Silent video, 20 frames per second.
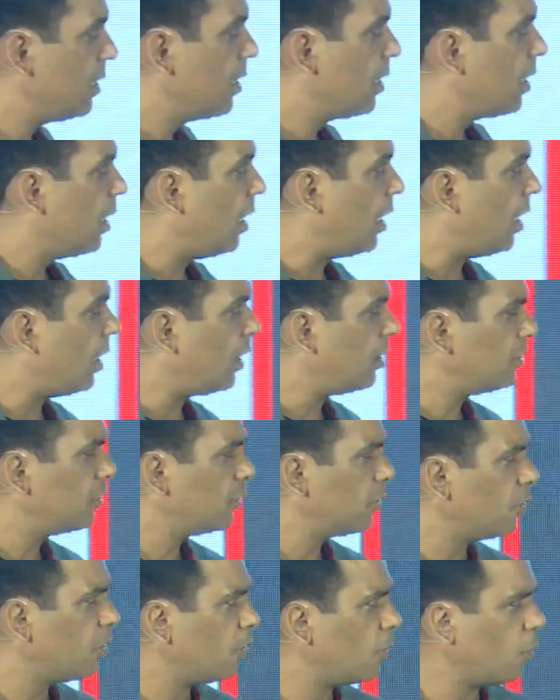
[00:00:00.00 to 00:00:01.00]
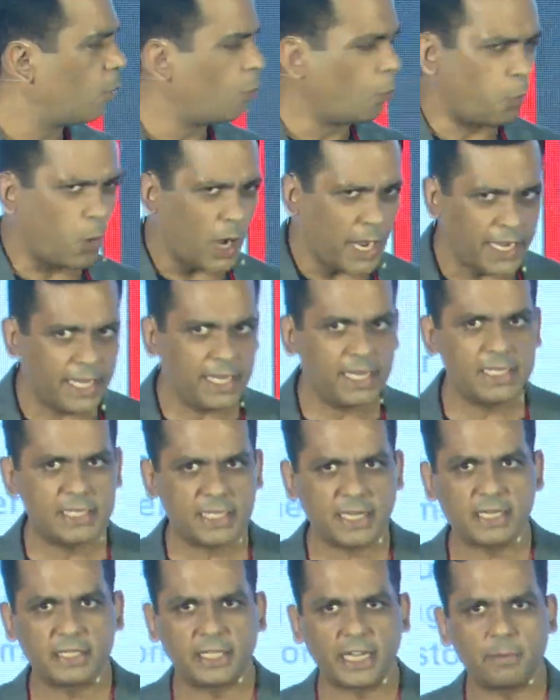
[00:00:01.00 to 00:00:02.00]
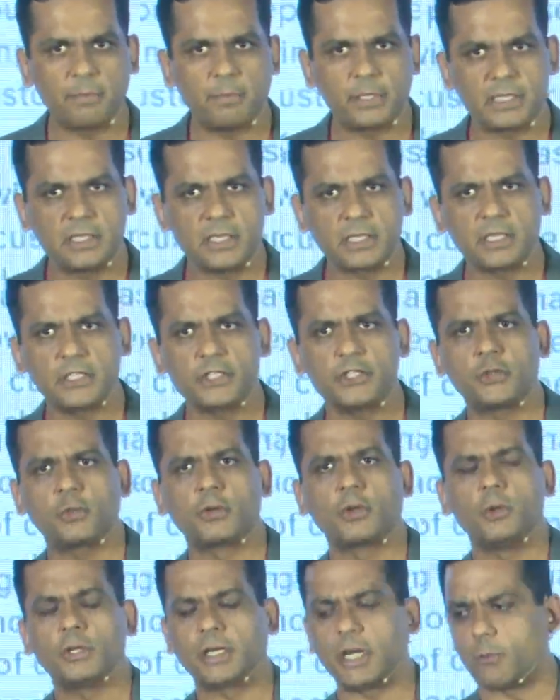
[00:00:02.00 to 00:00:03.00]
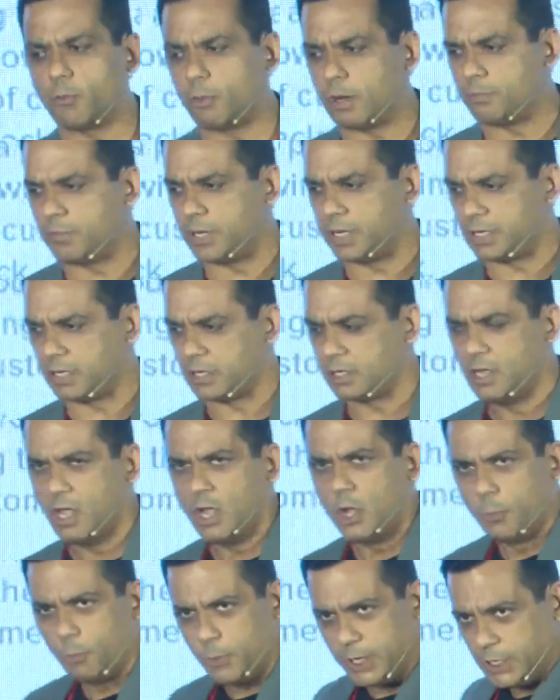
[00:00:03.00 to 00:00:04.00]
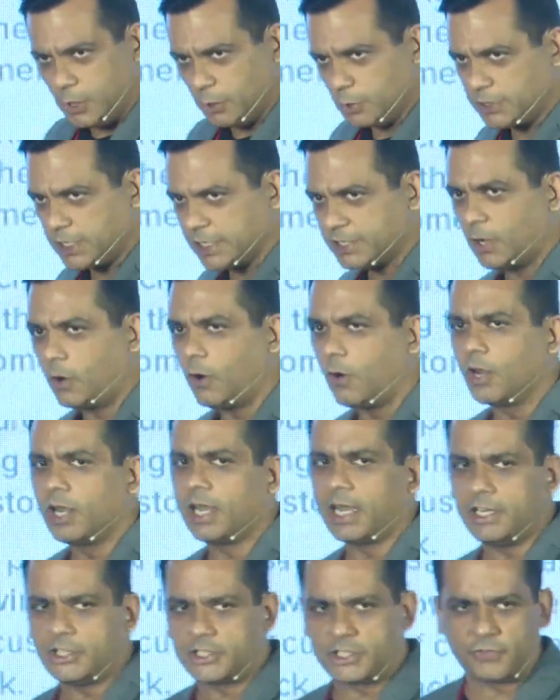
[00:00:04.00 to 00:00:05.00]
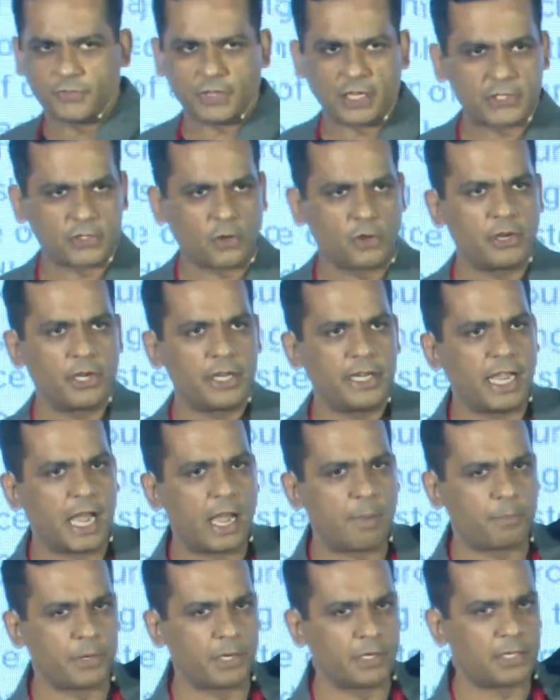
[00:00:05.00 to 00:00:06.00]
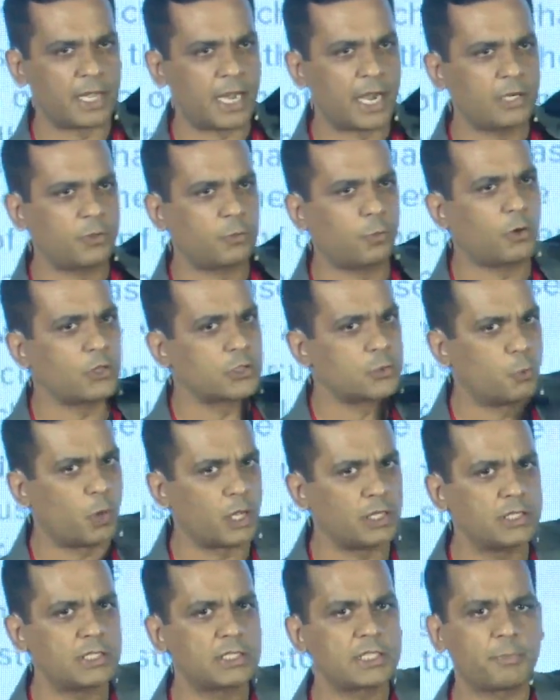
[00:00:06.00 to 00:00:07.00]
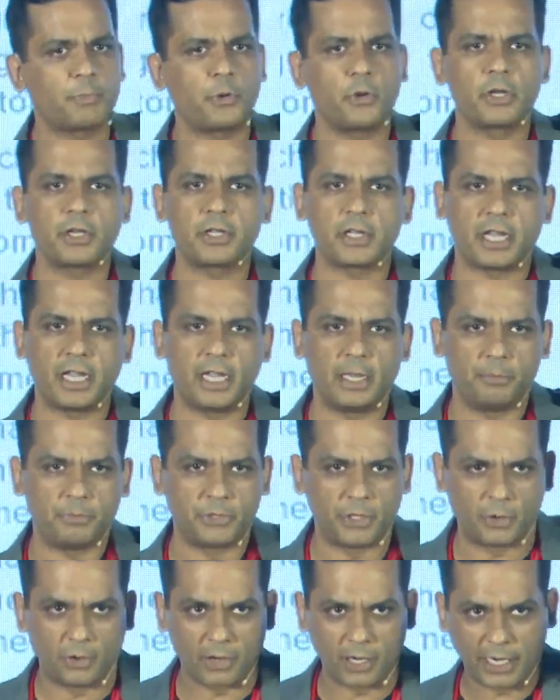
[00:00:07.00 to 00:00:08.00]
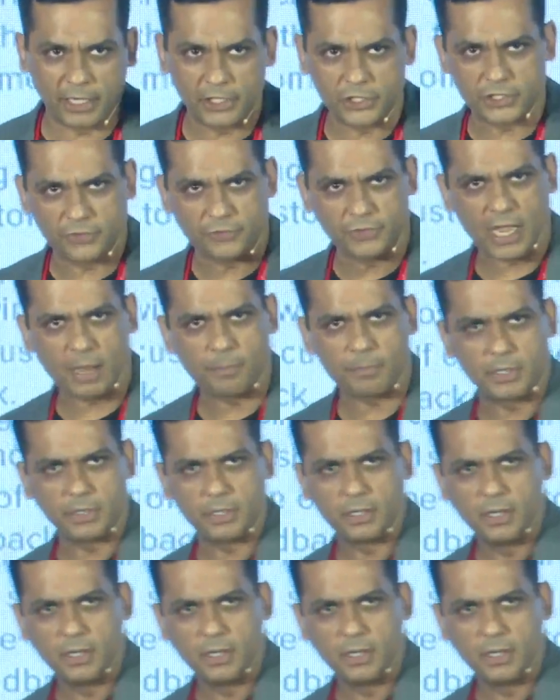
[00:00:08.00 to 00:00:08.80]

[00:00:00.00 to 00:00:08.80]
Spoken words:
why is it that businesses should look at web data. We know that the online shift has already happened. That was once upon a time, the online shift happened.